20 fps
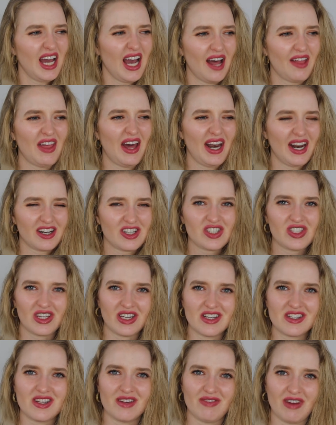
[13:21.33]
yeah, that
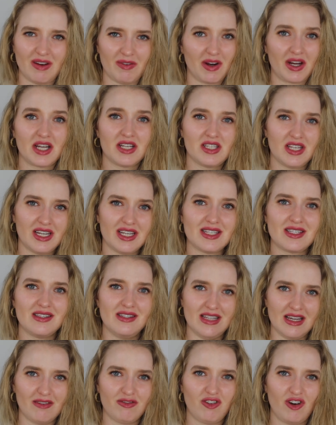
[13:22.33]
actually is a favorite because it
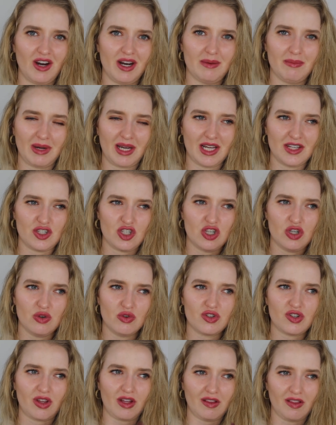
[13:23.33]
is different because
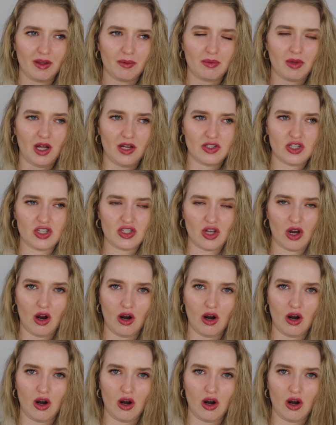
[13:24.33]
usually lip glosses